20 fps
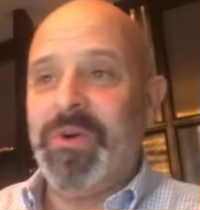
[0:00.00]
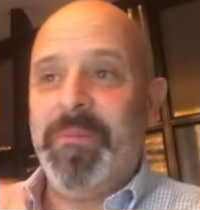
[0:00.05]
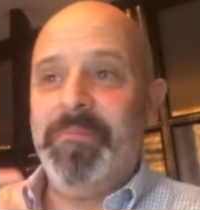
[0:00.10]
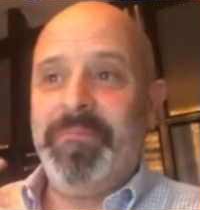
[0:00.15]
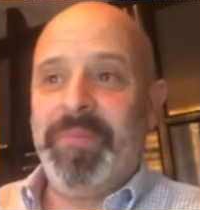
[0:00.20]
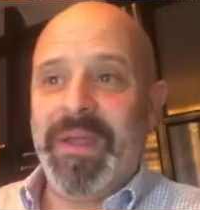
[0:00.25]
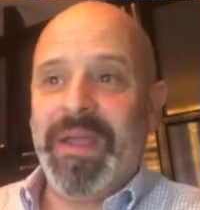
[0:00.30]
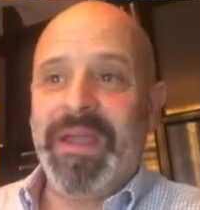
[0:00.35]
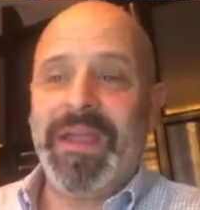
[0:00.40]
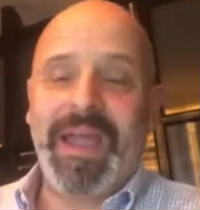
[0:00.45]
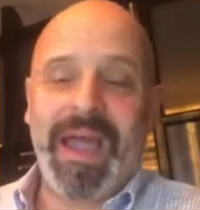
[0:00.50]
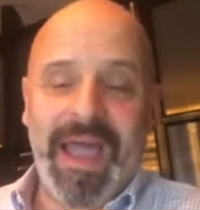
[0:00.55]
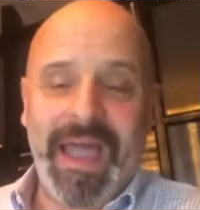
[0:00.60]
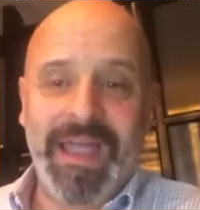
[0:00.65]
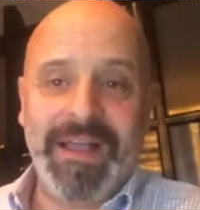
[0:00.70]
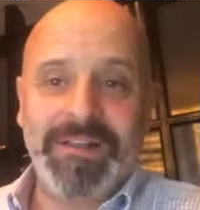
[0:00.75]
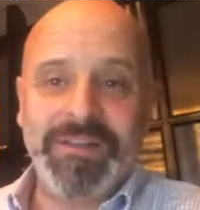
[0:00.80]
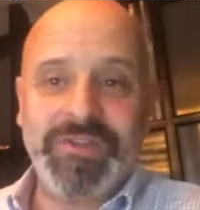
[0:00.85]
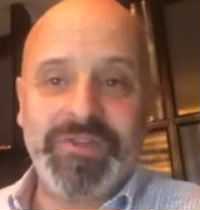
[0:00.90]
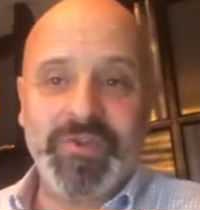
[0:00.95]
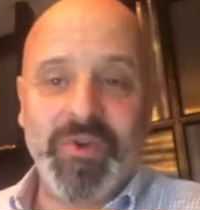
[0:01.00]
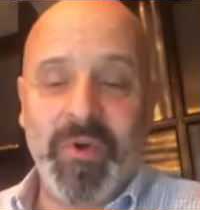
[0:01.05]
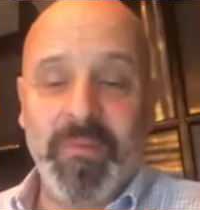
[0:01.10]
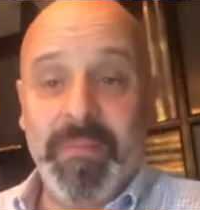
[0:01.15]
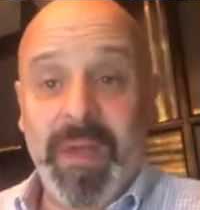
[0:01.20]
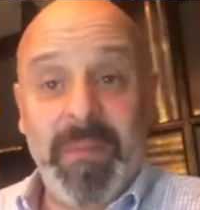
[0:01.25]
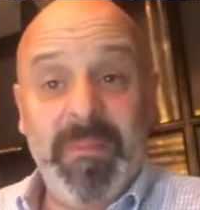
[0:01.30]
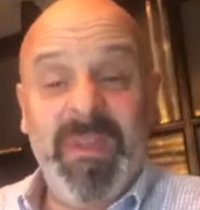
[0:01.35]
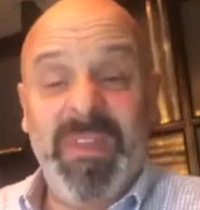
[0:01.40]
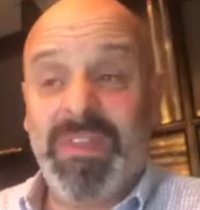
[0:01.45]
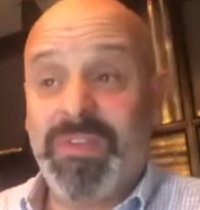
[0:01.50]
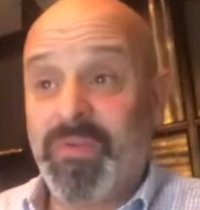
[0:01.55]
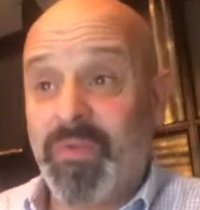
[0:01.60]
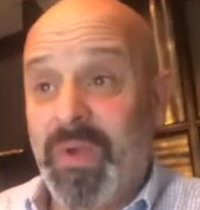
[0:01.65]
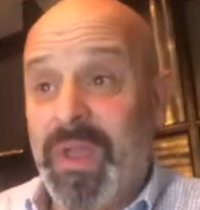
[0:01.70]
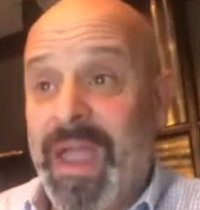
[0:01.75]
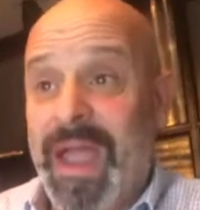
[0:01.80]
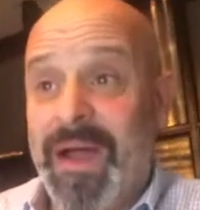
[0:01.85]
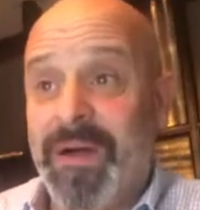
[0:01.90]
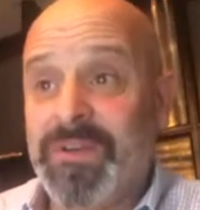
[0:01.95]
a big hailstorm, maybe
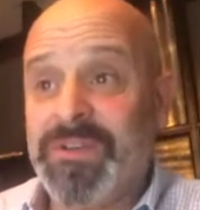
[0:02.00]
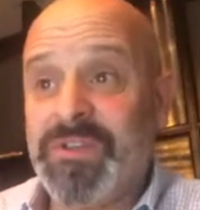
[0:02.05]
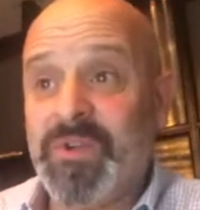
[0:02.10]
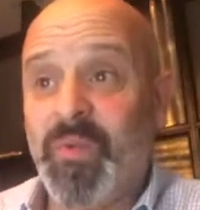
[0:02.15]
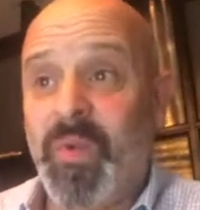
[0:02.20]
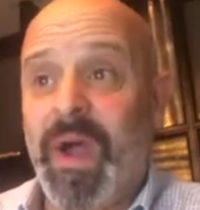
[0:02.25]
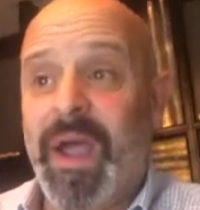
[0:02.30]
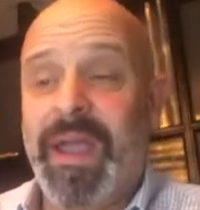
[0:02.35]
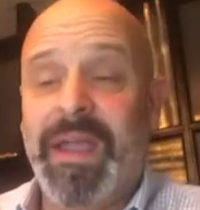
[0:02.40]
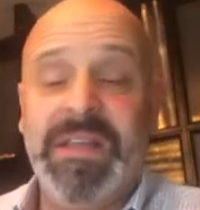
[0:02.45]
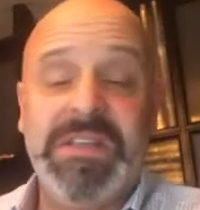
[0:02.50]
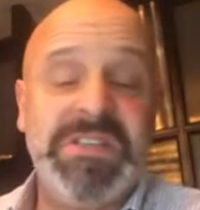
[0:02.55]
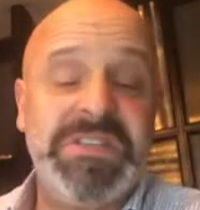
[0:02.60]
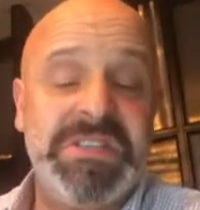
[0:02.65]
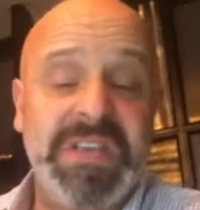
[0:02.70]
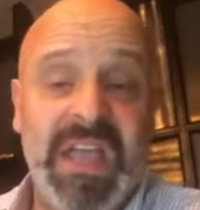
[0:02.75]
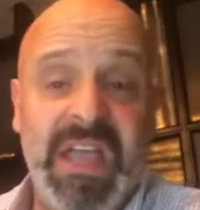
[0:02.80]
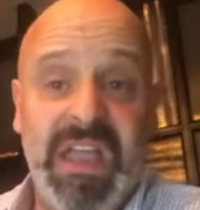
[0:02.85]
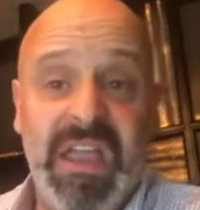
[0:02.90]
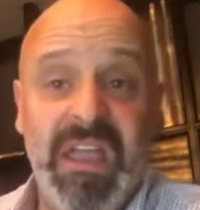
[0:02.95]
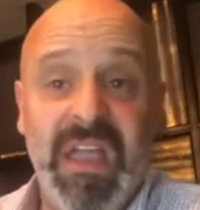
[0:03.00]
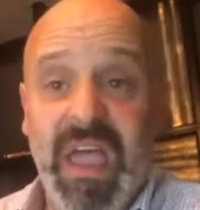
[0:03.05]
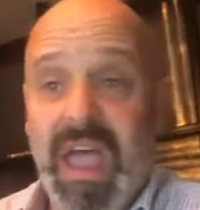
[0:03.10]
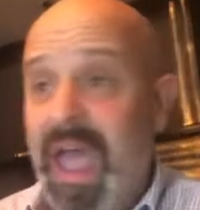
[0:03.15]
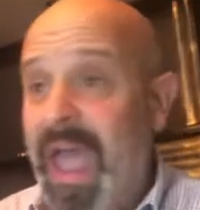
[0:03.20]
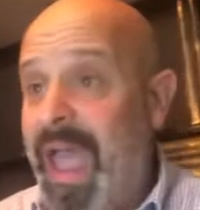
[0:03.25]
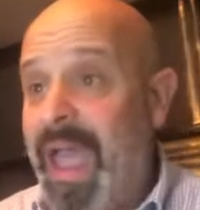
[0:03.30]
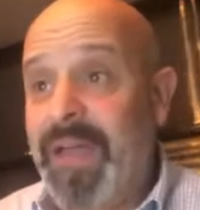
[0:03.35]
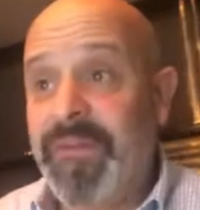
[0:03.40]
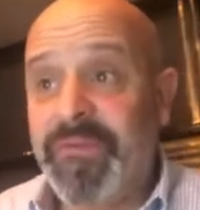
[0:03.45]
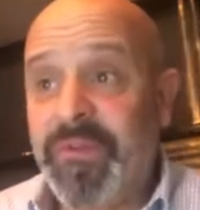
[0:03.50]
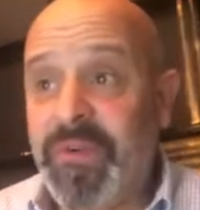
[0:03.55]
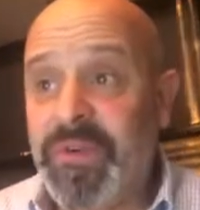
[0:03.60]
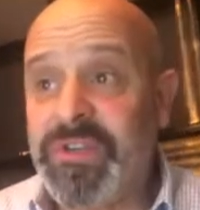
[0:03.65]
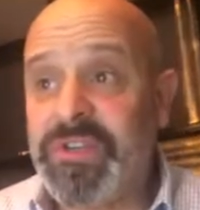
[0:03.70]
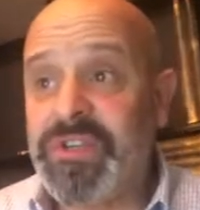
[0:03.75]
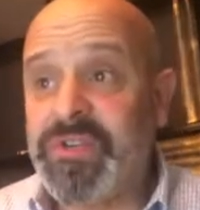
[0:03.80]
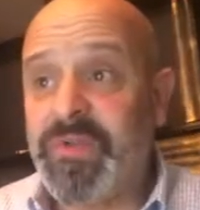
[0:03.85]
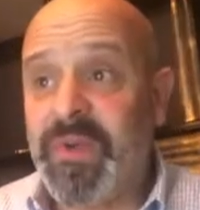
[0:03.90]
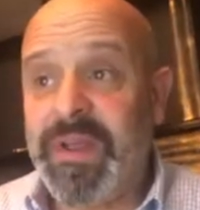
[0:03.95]
3 hours away in, say, Everett
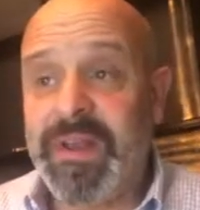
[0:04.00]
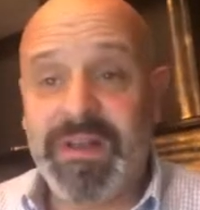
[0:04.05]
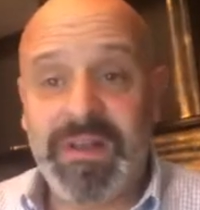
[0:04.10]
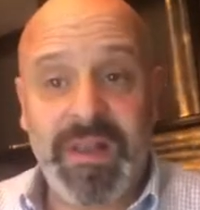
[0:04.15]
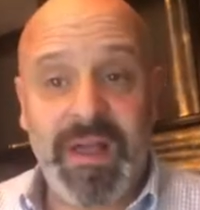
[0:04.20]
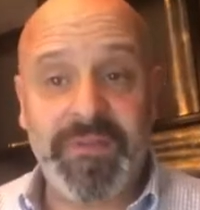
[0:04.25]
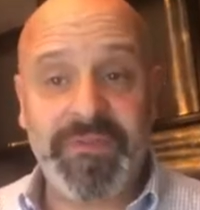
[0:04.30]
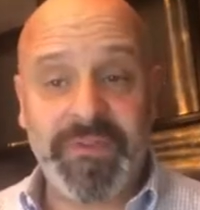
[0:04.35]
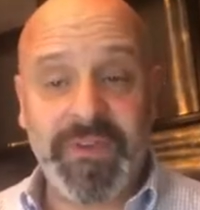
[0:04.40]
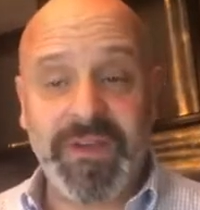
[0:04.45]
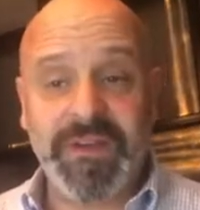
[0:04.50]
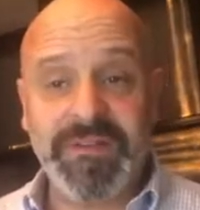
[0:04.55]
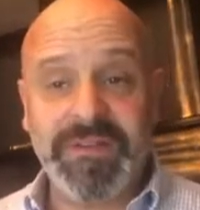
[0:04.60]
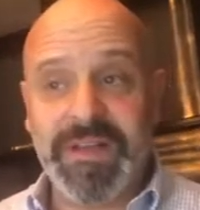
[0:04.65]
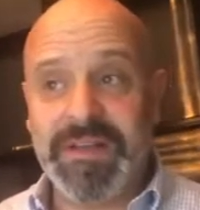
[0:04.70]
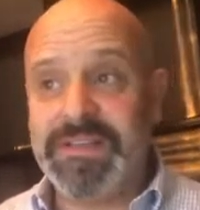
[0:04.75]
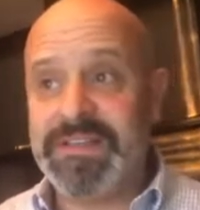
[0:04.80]
Street, Lufkin in